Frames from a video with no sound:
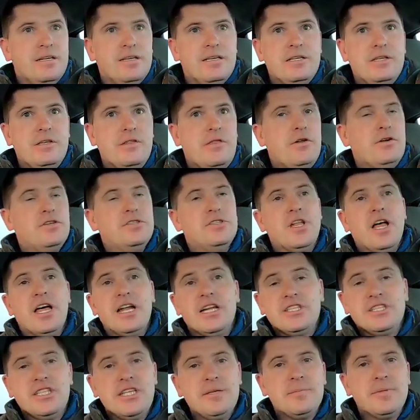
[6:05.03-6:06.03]
there's a
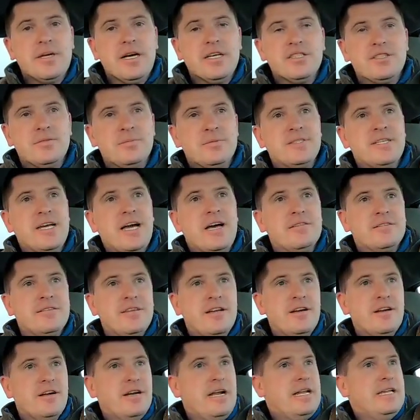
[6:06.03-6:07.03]
lot of cheap customers out there.